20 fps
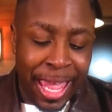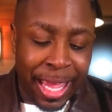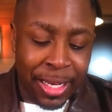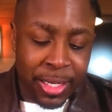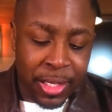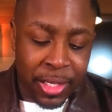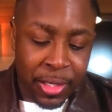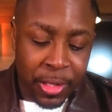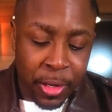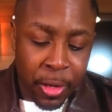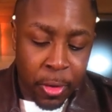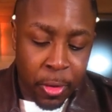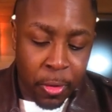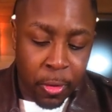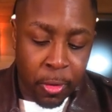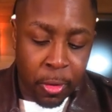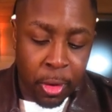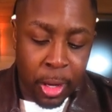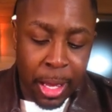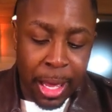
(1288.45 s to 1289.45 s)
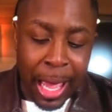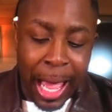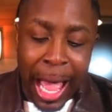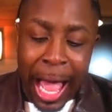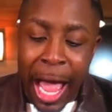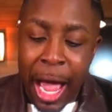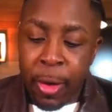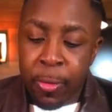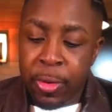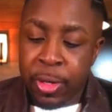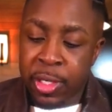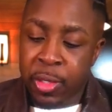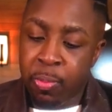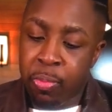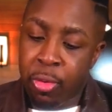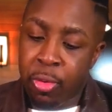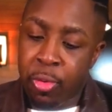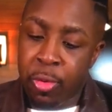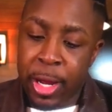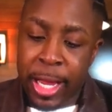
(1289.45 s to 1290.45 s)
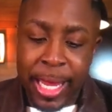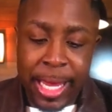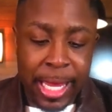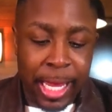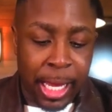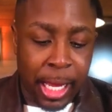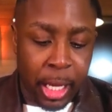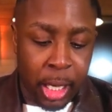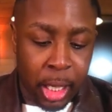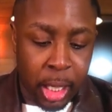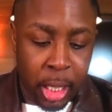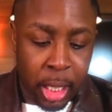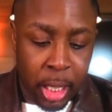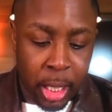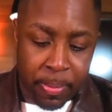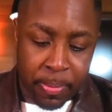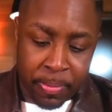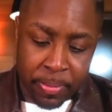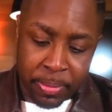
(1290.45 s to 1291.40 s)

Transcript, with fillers: And so I was praying